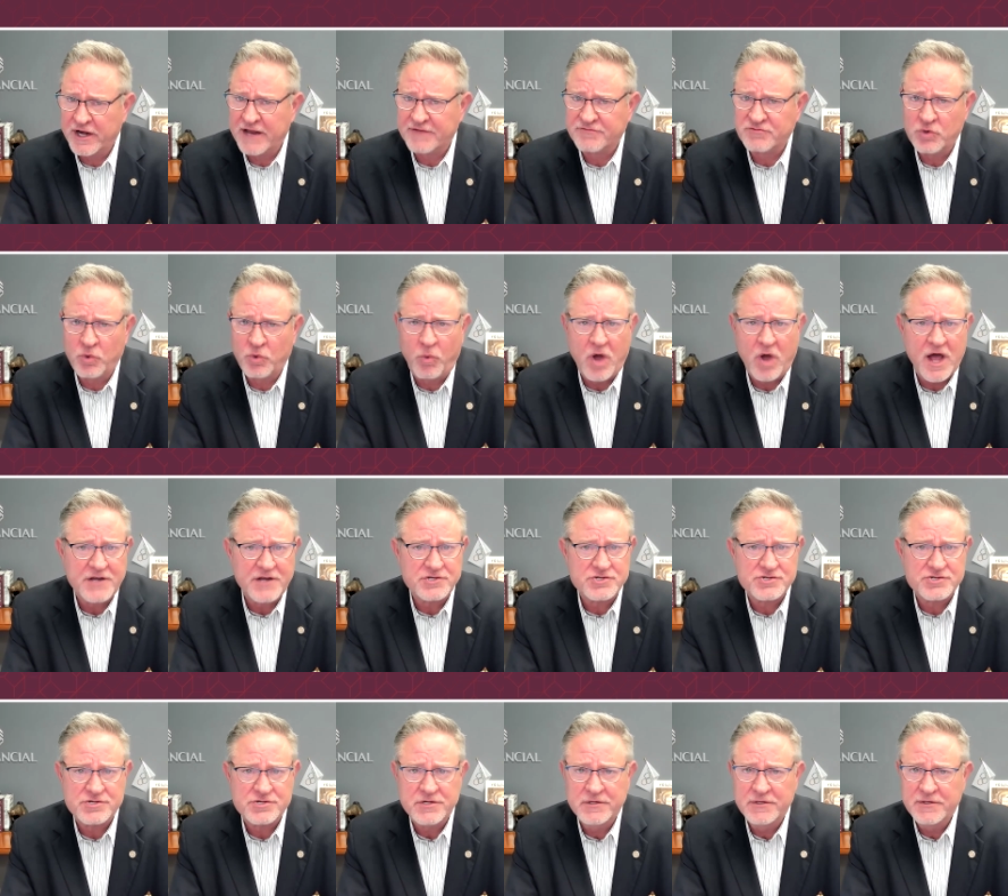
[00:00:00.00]
We're going to have to
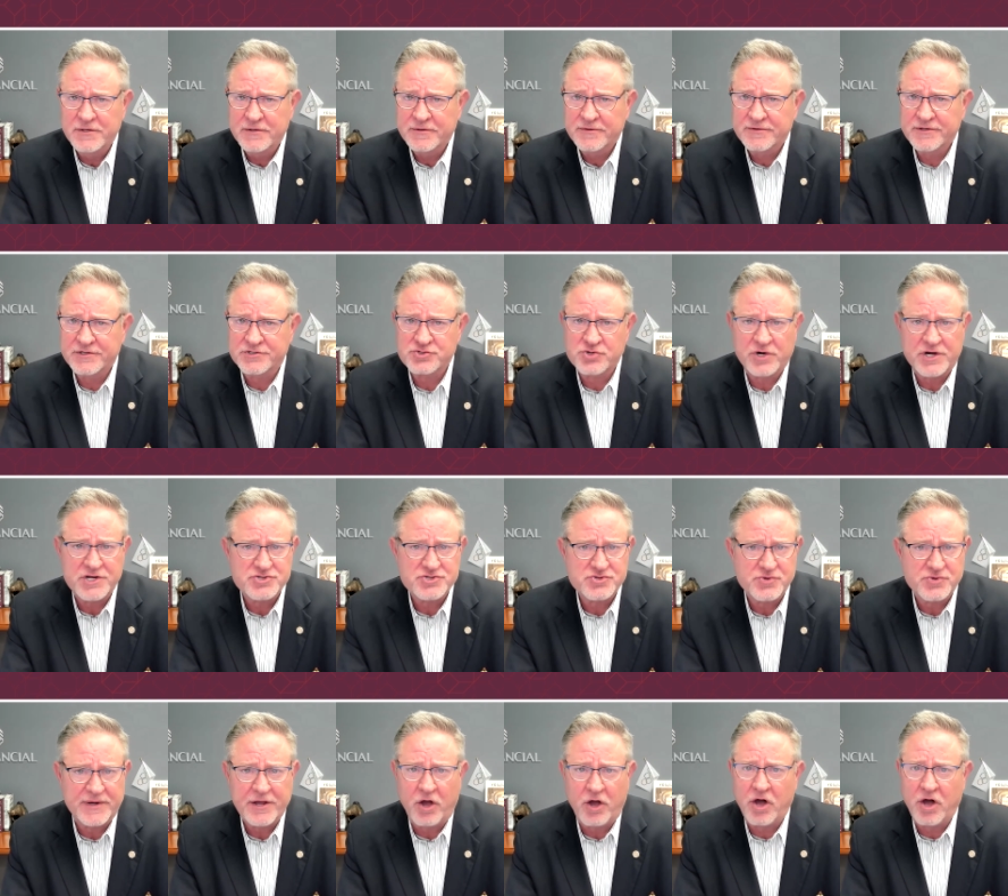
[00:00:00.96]
watch the
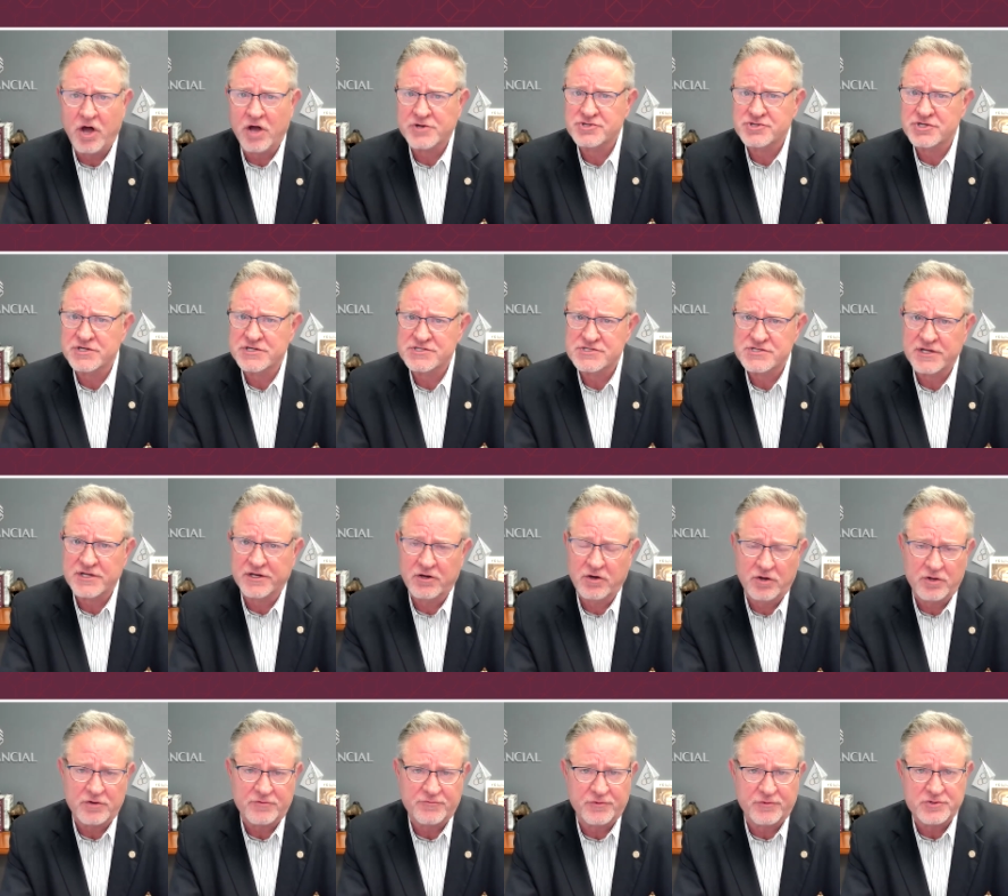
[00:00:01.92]
Treasury auctions
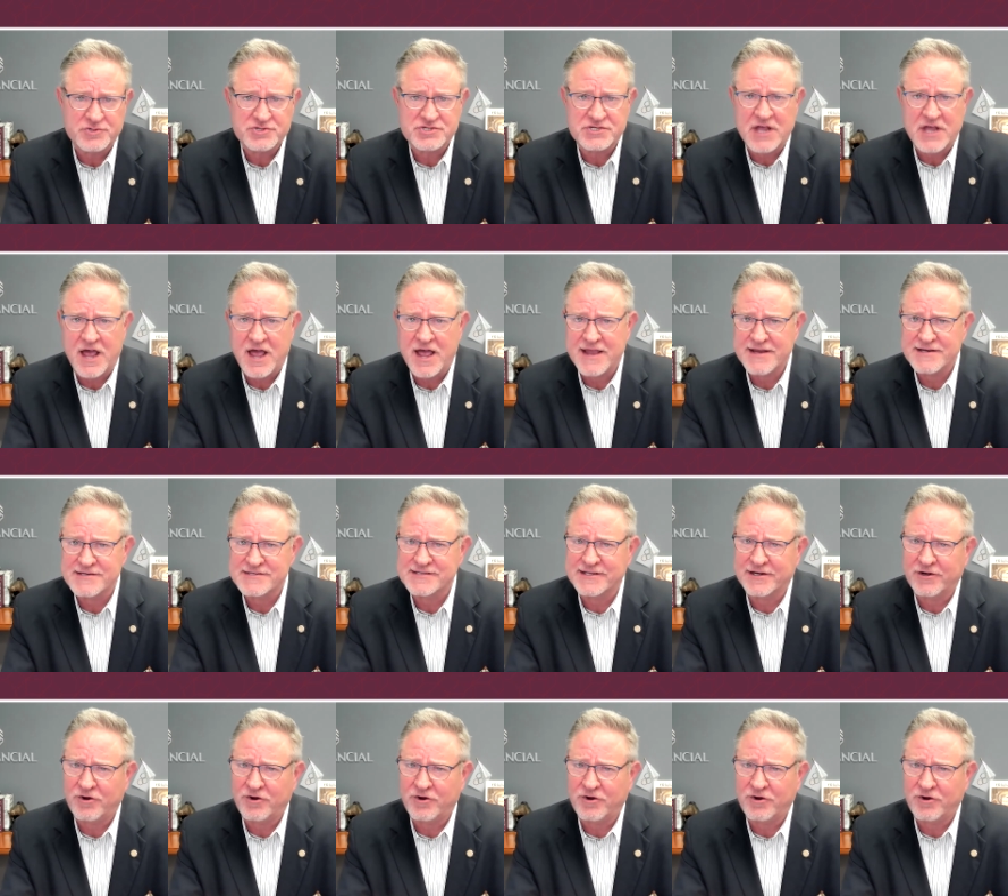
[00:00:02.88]
and look for signs.